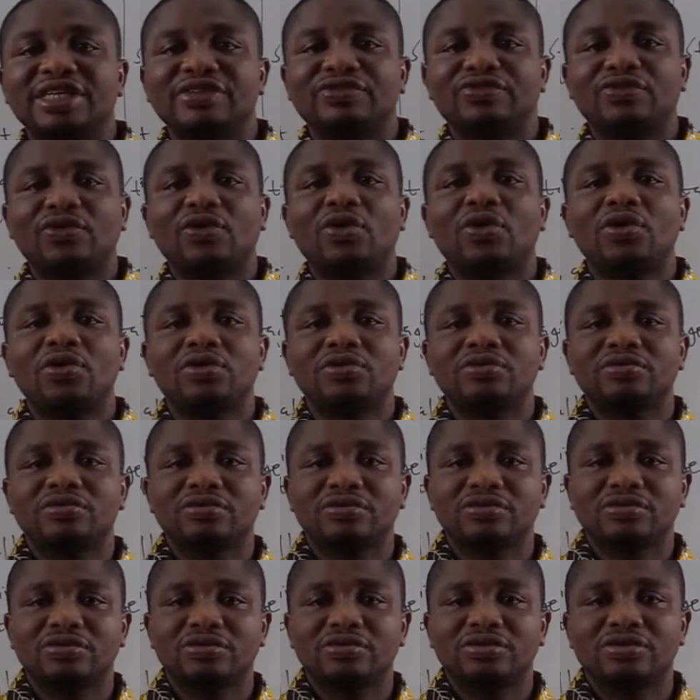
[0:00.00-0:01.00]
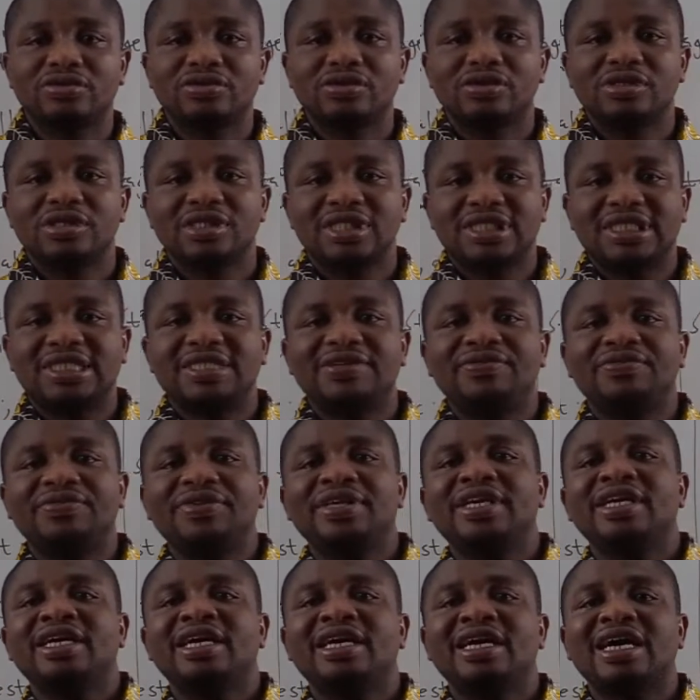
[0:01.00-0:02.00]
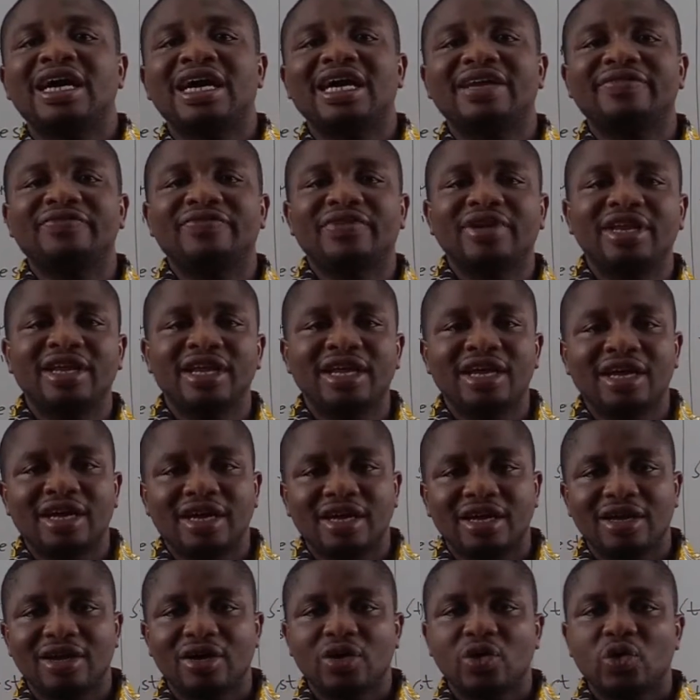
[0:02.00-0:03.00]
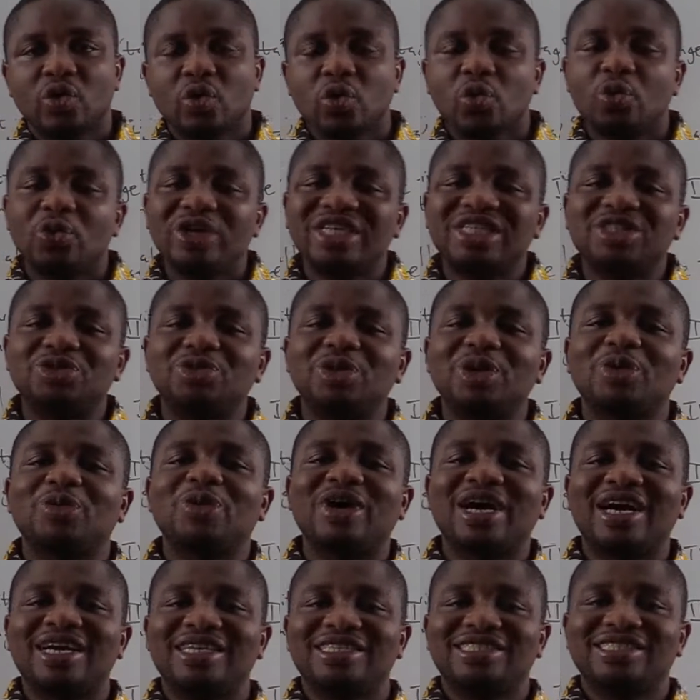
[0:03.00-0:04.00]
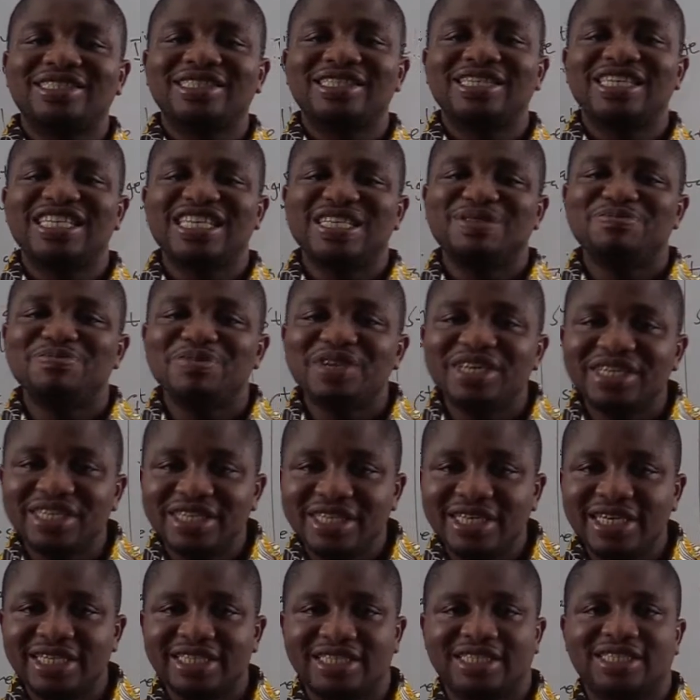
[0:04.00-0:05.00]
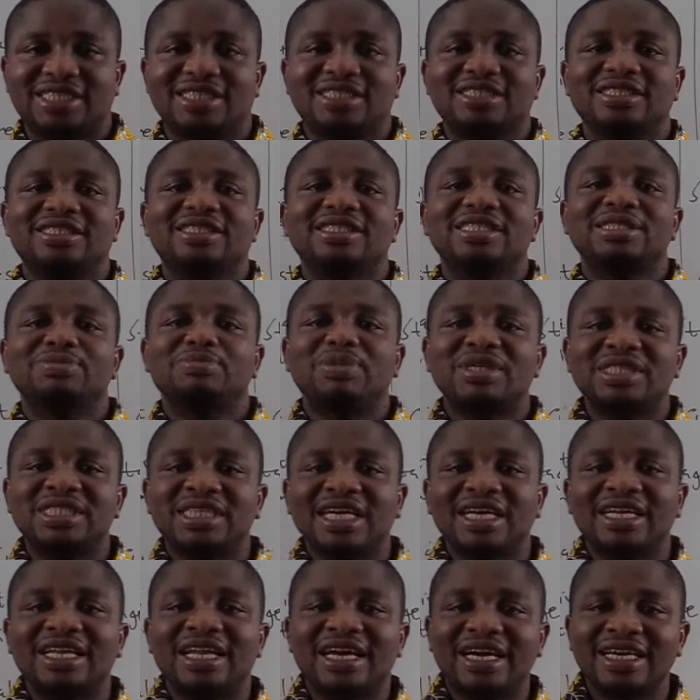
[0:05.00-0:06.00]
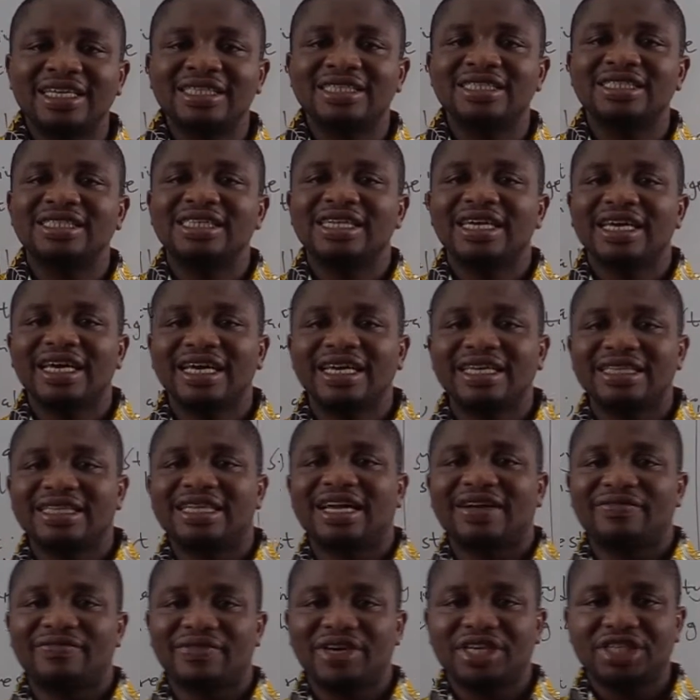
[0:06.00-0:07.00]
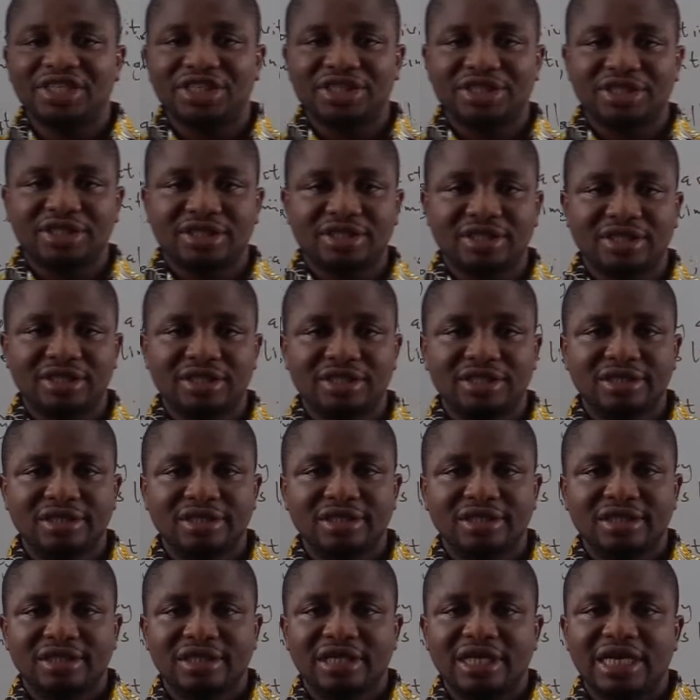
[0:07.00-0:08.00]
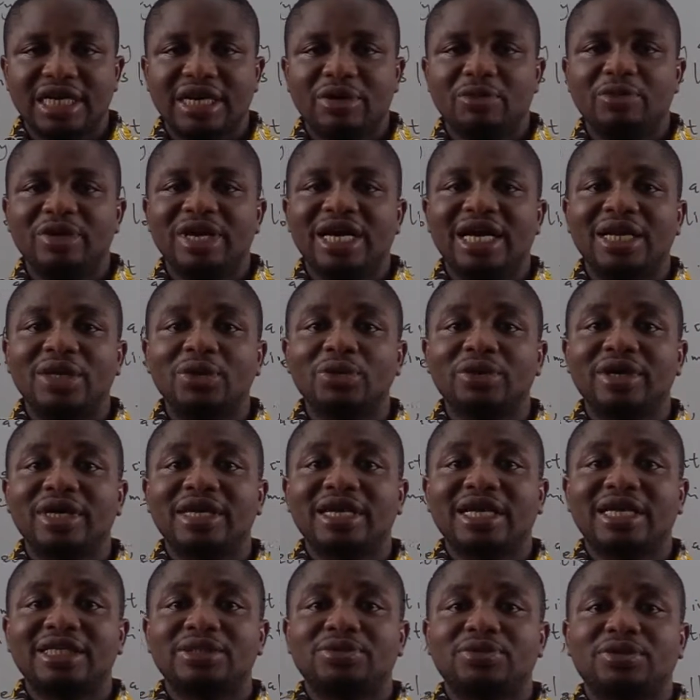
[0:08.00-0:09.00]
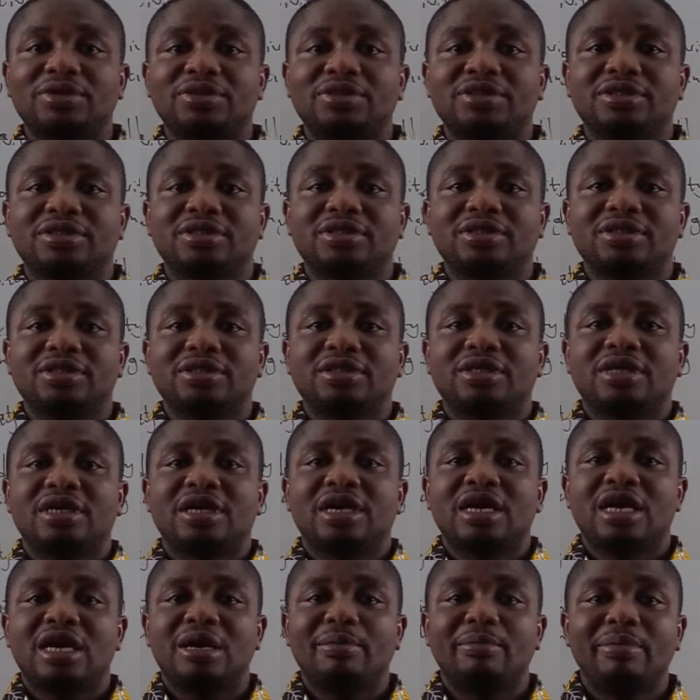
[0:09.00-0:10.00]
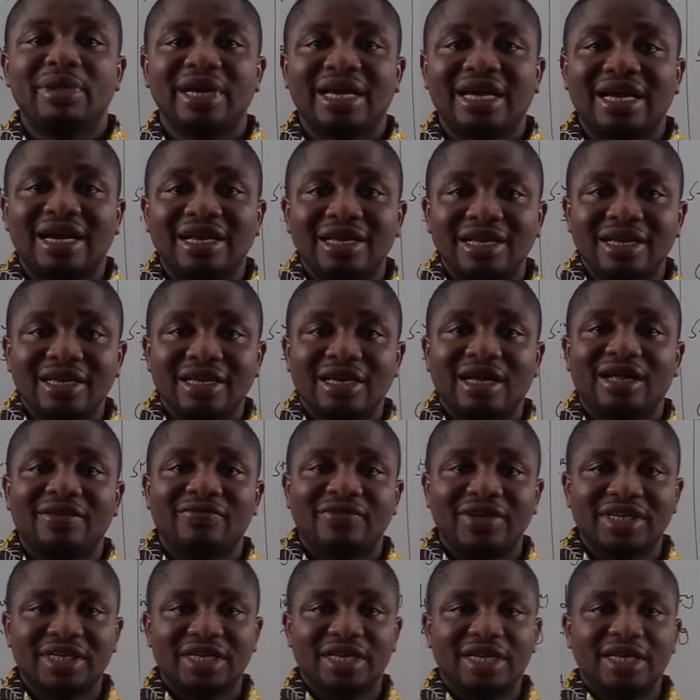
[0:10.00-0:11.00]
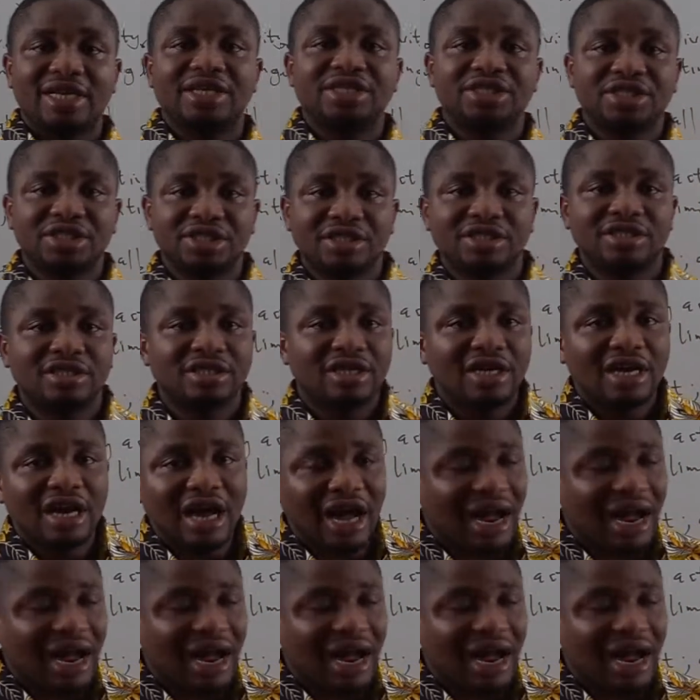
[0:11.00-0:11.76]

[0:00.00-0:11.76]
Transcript: stage 4, severe heart failure, which requires immediate specialized intervention. And we are looking at what? A mechanical ventilation